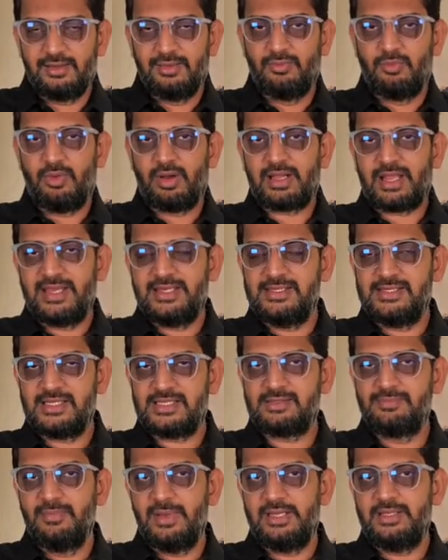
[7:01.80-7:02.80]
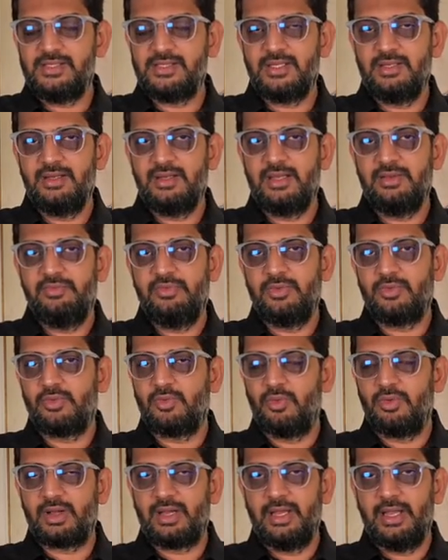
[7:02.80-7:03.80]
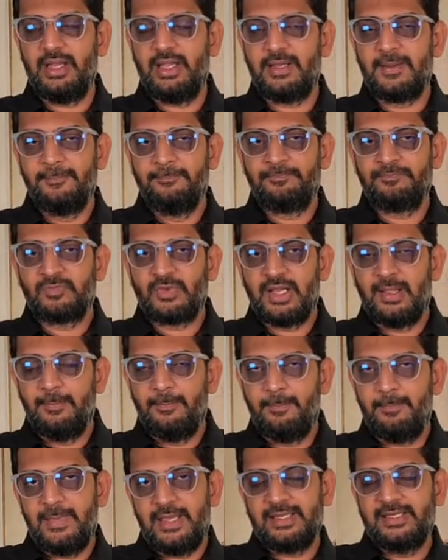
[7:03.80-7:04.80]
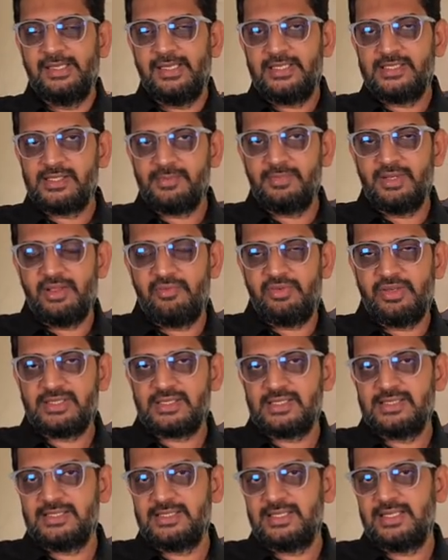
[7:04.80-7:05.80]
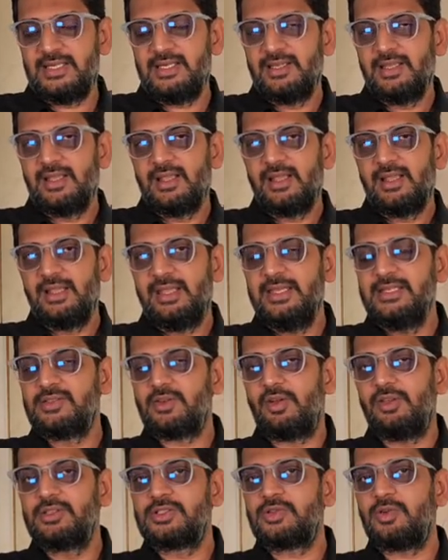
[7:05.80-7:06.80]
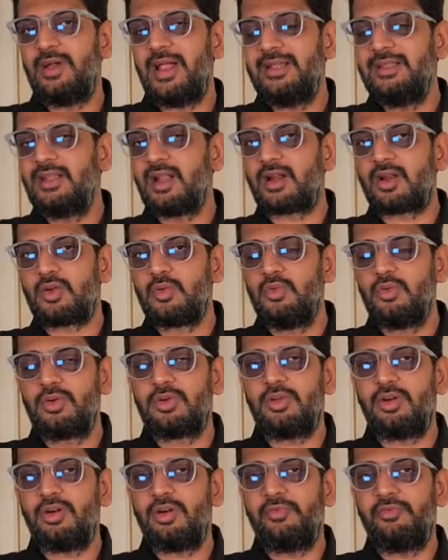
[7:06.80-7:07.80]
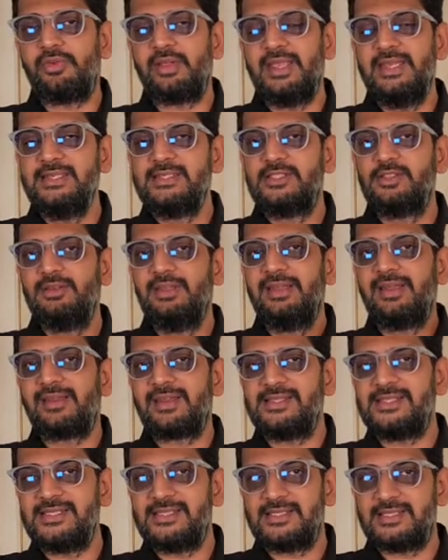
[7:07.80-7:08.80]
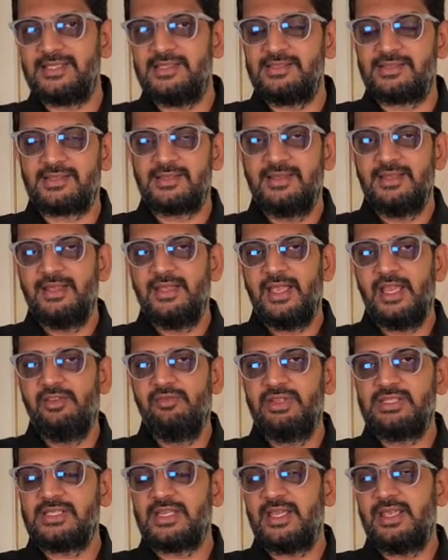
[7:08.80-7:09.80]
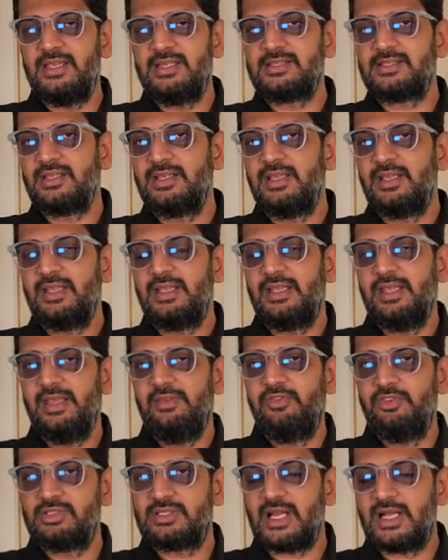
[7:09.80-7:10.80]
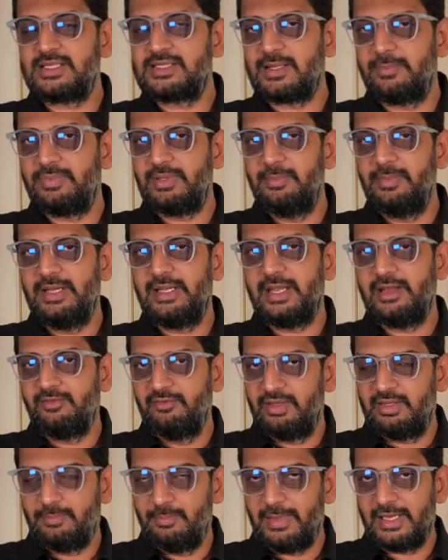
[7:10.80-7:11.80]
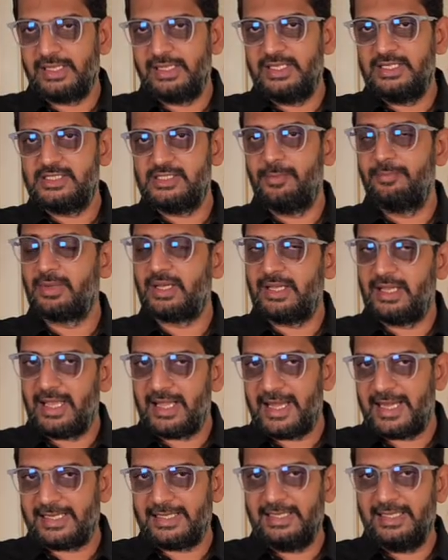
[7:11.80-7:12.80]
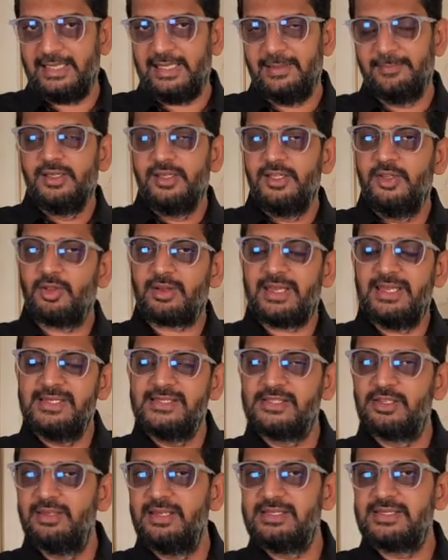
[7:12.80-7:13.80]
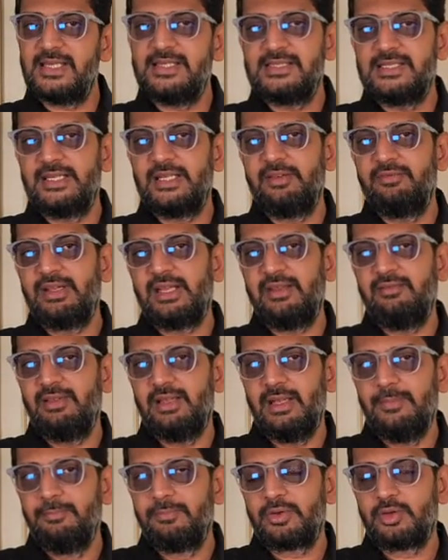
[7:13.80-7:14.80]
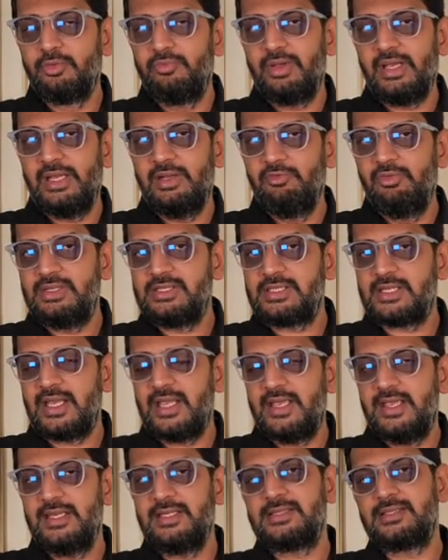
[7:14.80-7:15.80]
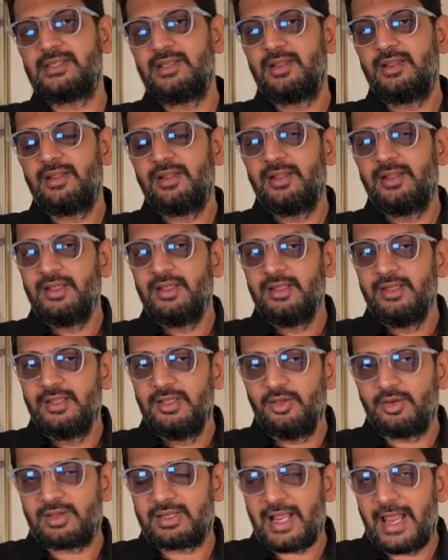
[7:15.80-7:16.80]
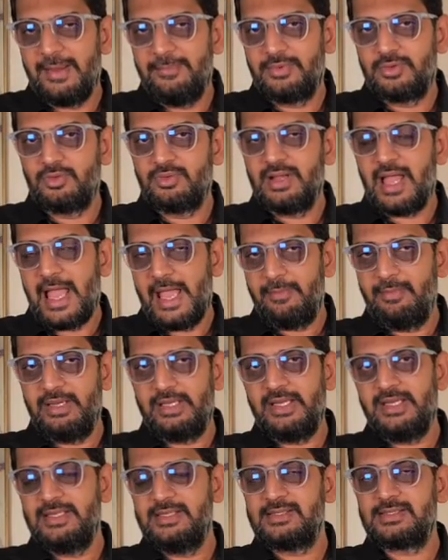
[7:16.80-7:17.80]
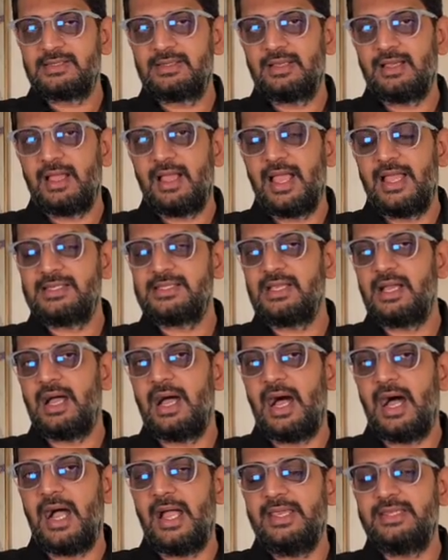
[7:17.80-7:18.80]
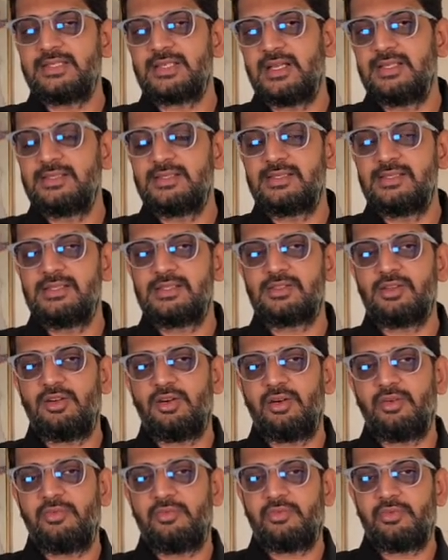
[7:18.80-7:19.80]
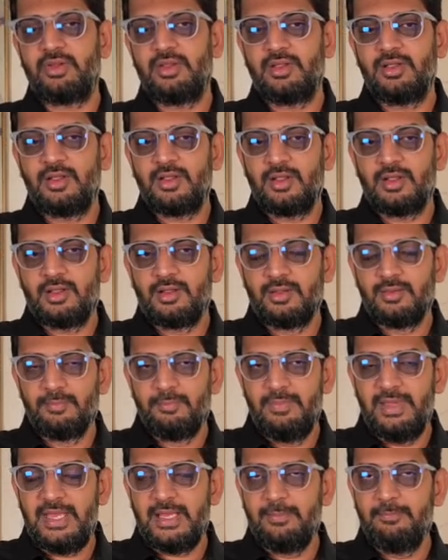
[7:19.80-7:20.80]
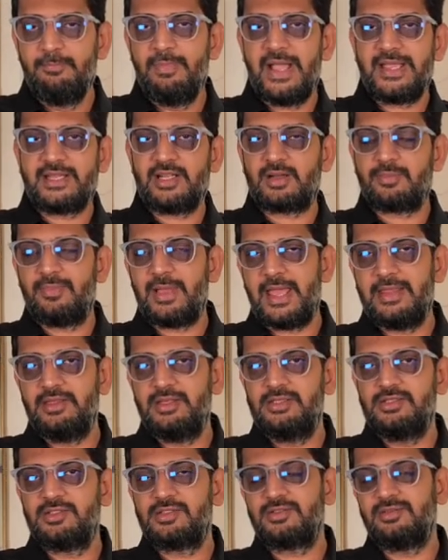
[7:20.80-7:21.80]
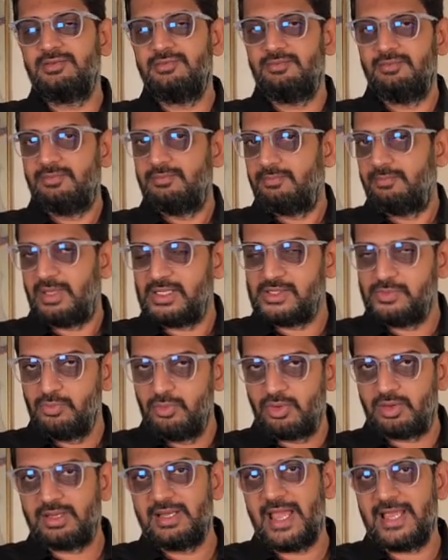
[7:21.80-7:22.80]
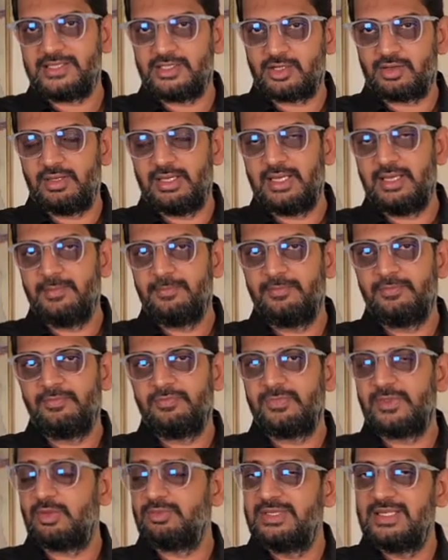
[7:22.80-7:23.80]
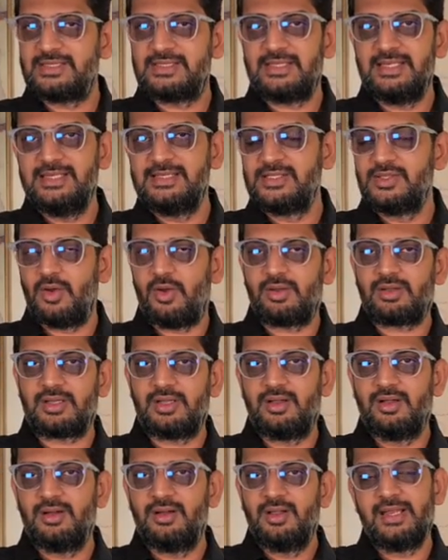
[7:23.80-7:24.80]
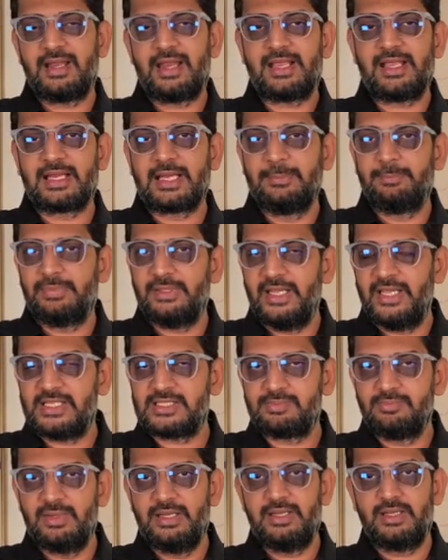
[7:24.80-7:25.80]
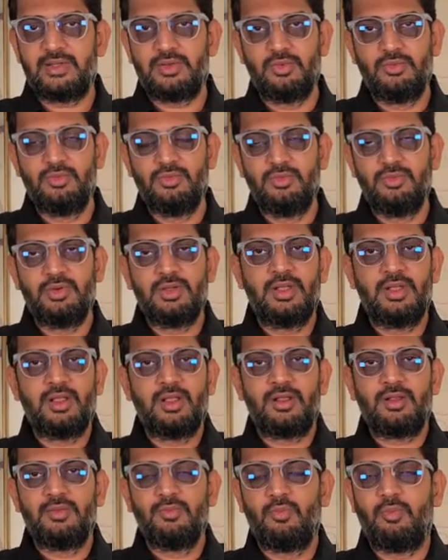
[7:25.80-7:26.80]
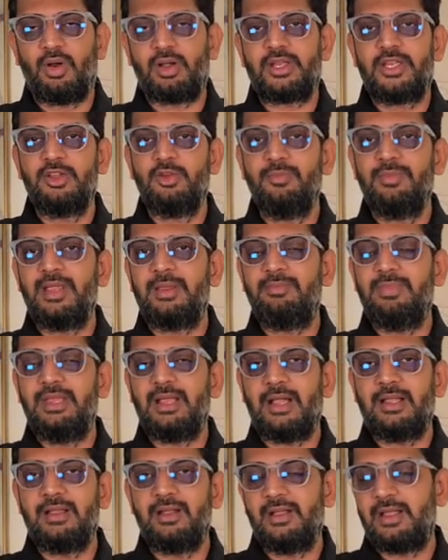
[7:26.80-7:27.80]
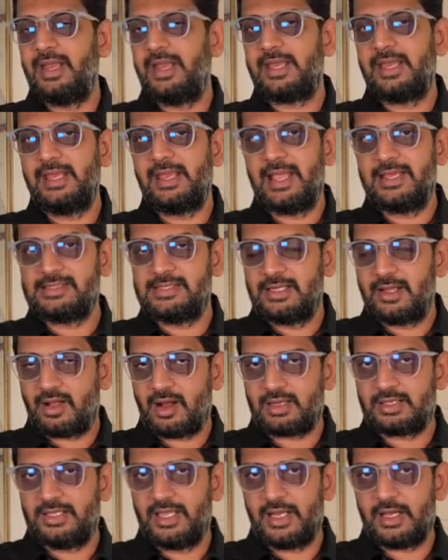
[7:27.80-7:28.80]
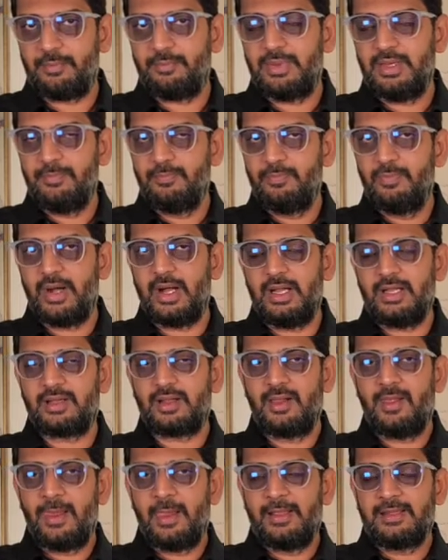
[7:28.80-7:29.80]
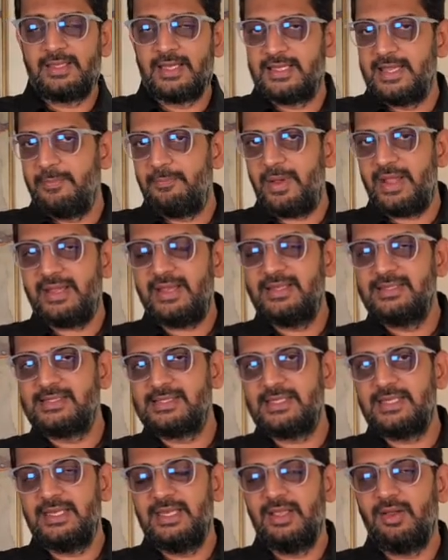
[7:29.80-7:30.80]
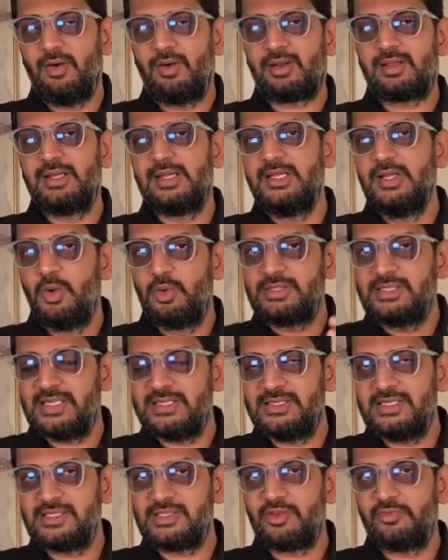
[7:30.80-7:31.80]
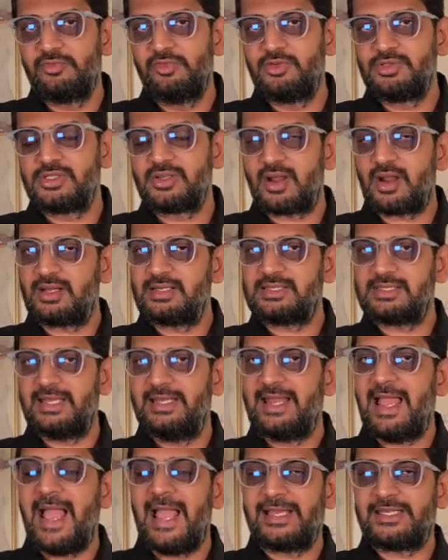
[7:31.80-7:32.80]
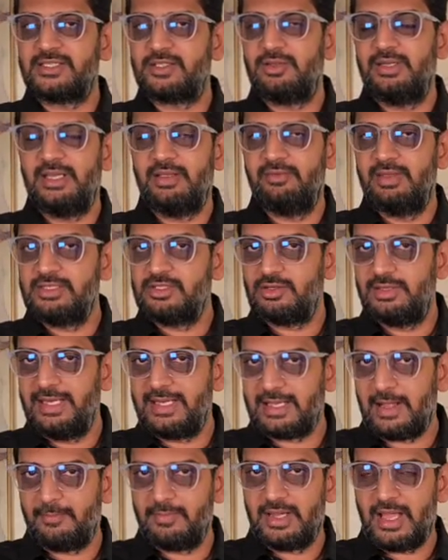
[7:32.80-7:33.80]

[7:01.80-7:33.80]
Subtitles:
what I just mentioned, if you correlate, magnesium deficiency is also at the root of insulin resistance, in which case if you start supplementing with magnesium correctly, your insulin sensitivity will improve, in which case your type 2 diabetes has a high chances of being better managed much more naturally. Now, this is not a direct replacement to what you may be undertaking as a drug therapy, but the dependency or the dosages of those drugs can actually eventually come